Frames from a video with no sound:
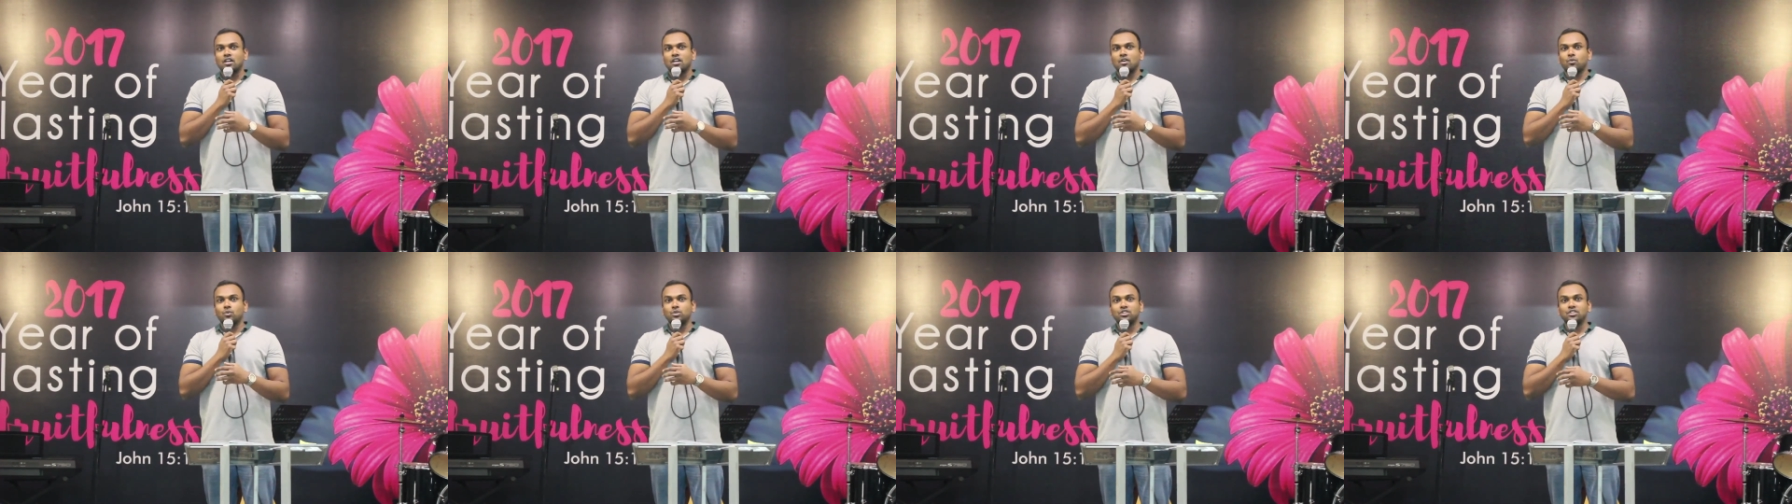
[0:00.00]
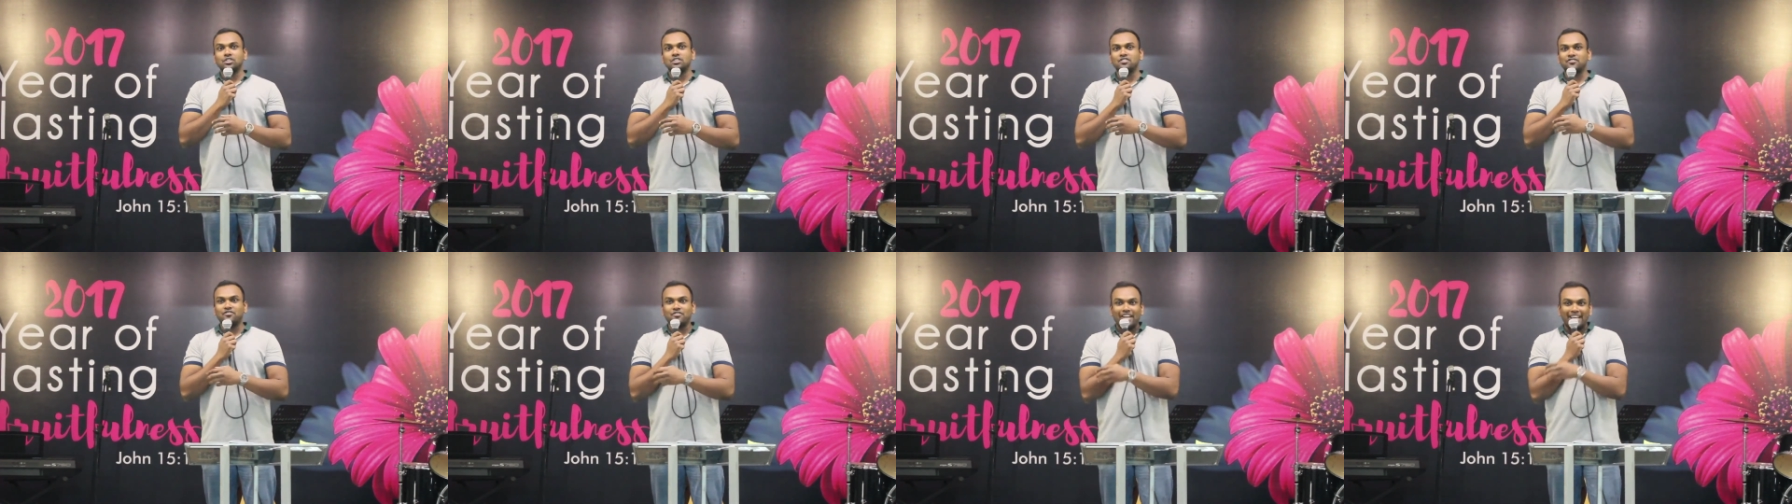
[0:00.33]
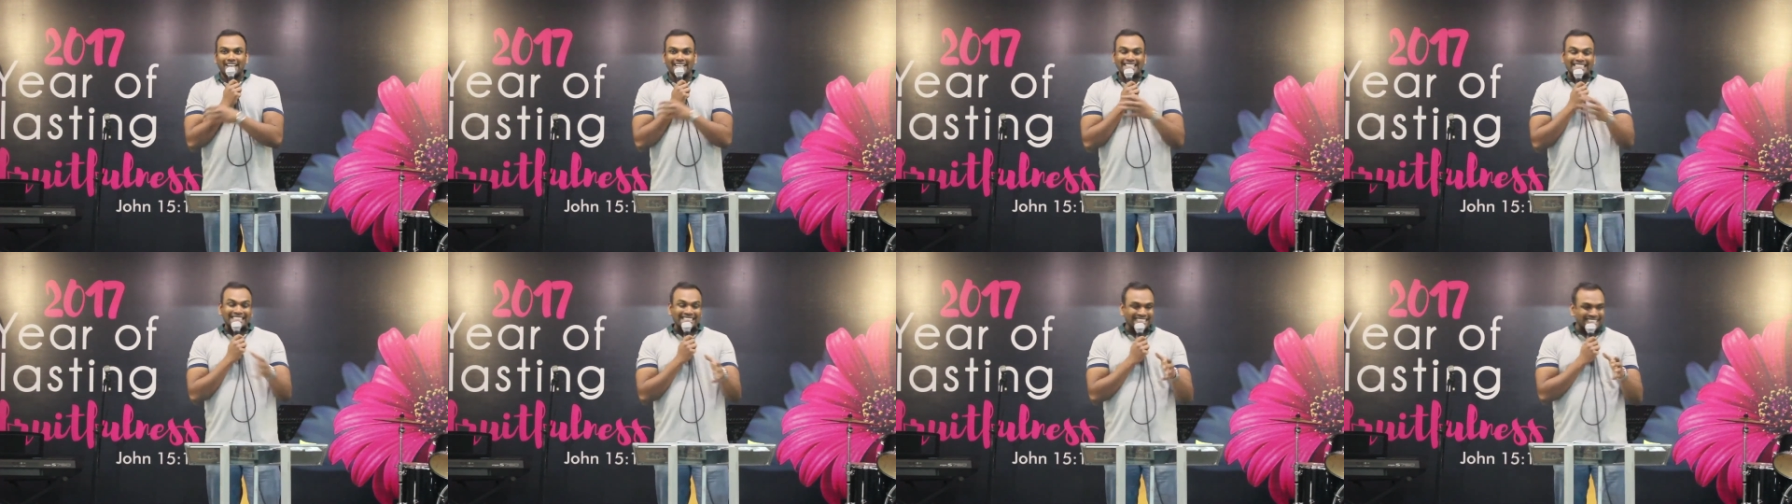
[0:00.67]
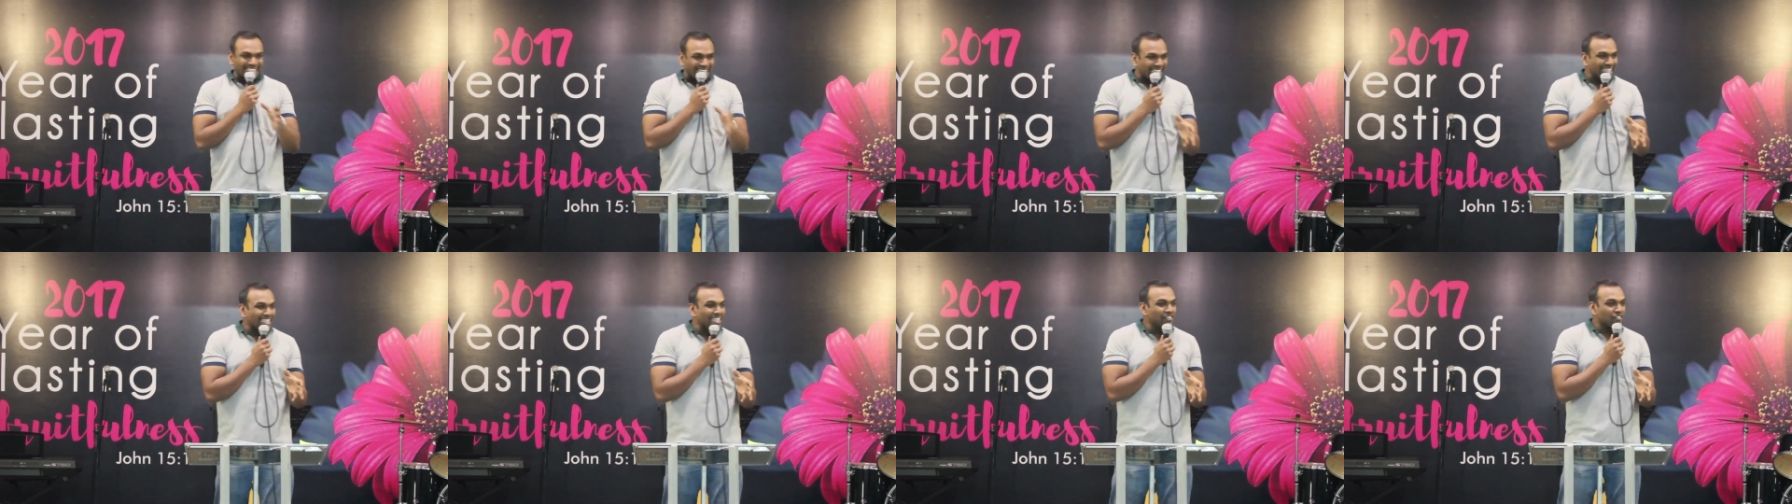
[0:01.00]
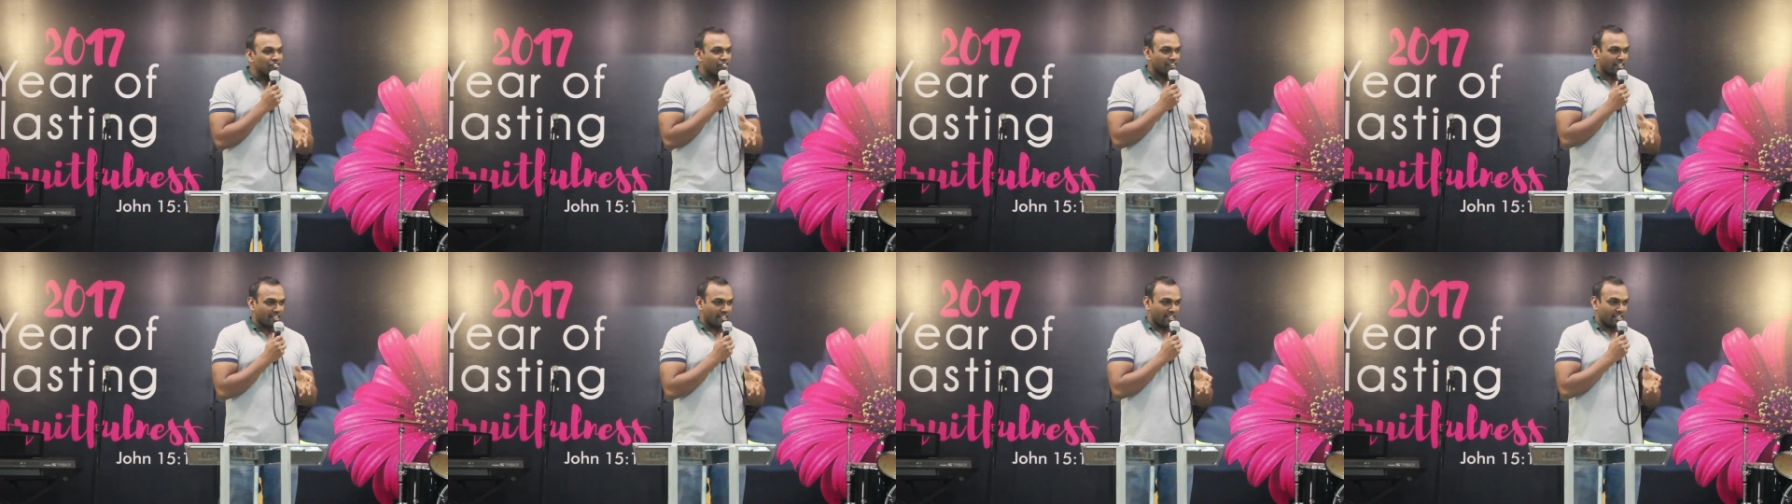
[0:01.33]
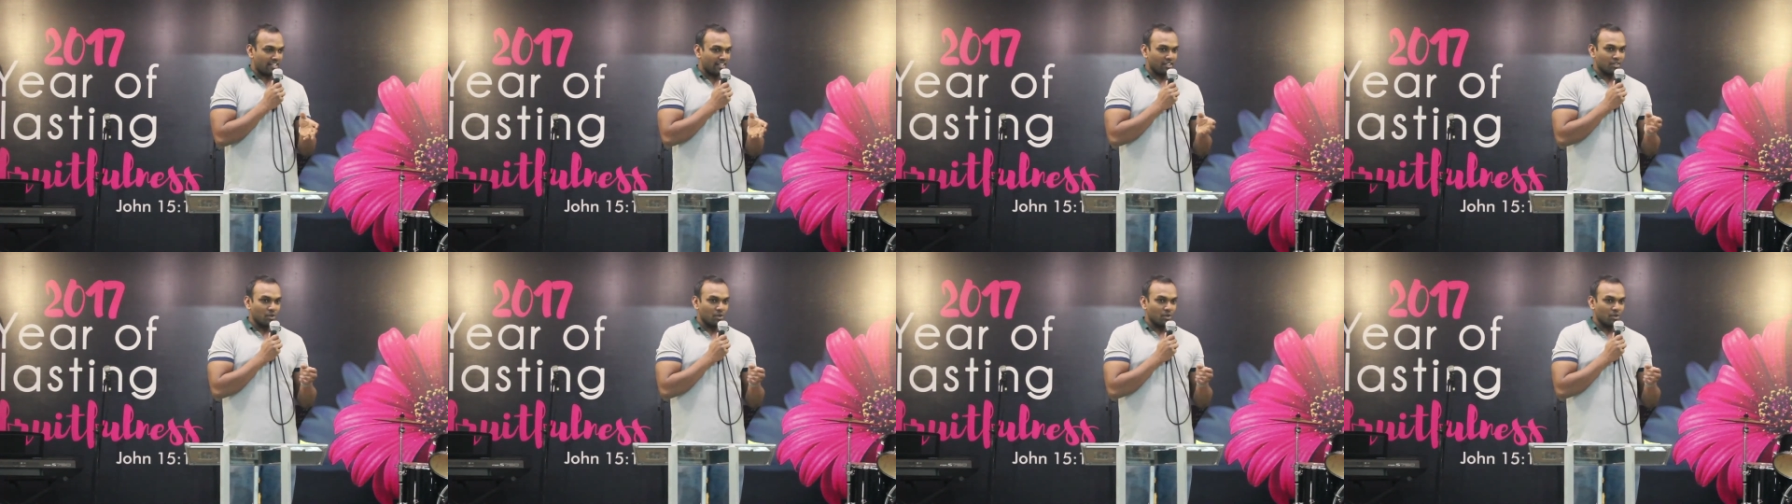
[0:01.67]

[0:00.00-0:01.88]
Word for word: which is very significant.